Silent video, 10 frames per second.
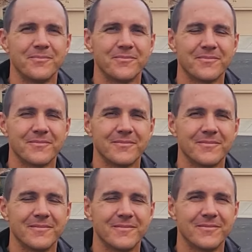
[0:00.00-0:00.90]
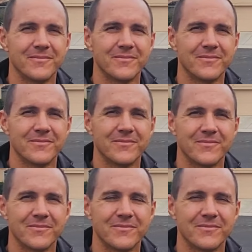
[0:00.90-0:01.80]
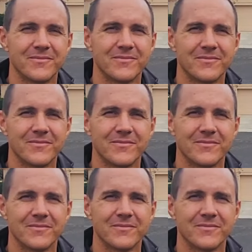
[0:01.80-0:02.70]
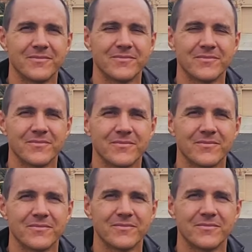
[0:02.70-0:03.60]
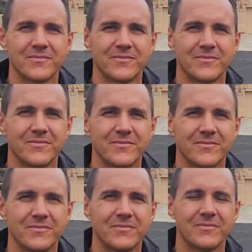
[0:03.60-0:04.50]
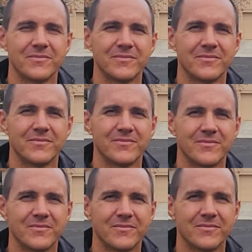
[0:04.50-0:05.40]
(not speaking)